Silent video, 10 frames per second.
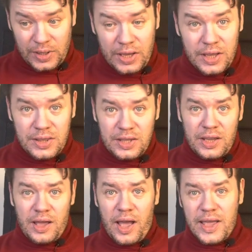
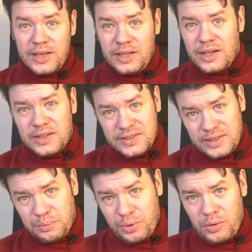the idea is
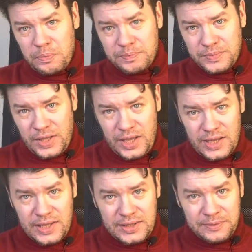simple,
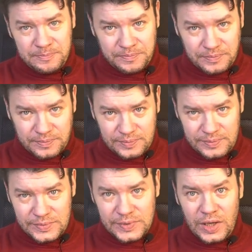that
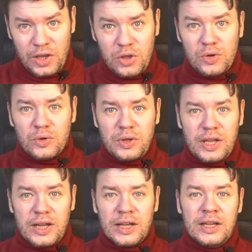in
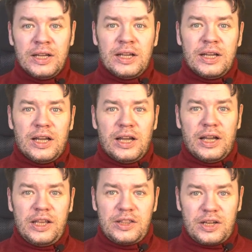
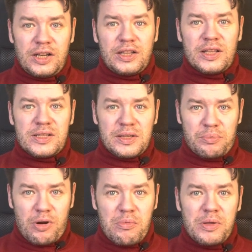internet is the
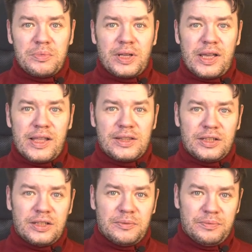problem that
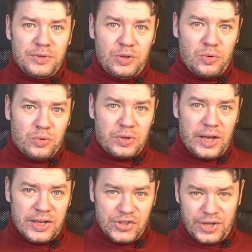you could
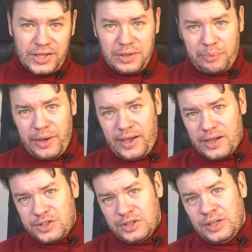hijack the
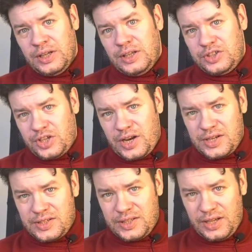package,
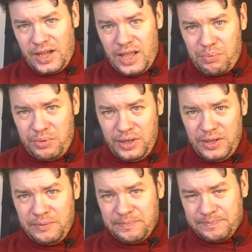change the
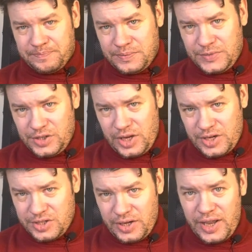IP,
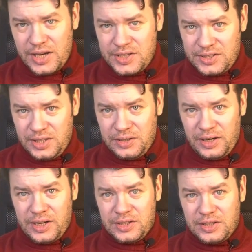change anything,
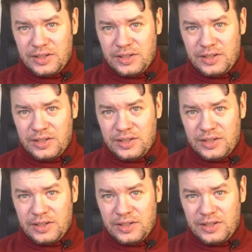and